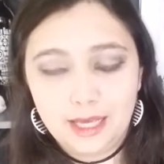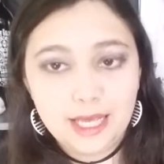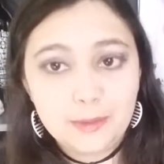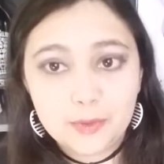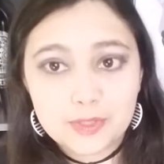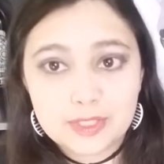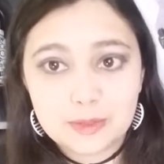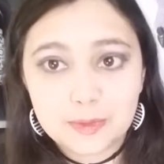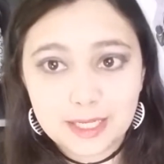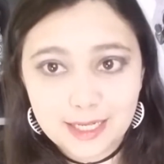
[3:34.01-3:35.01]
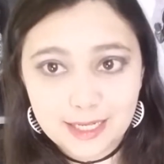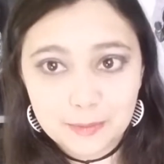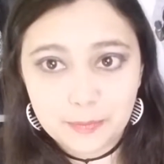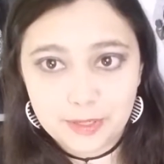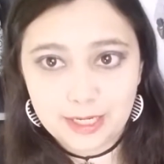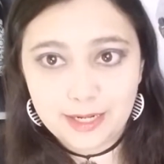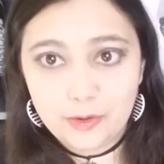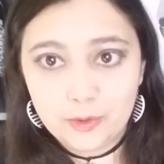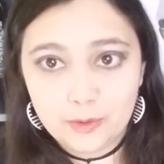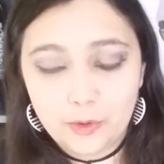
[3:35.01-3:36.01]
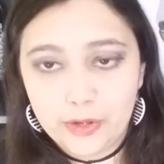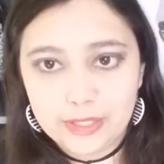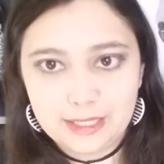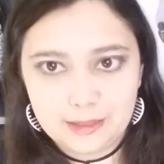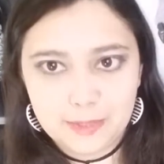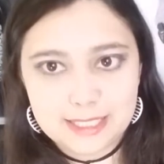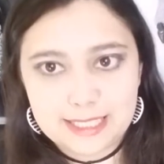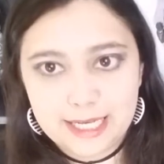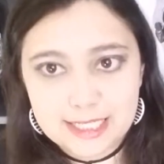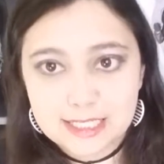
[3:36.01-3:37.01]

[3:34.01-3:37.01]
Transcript: able to be printed out in quality on a big size,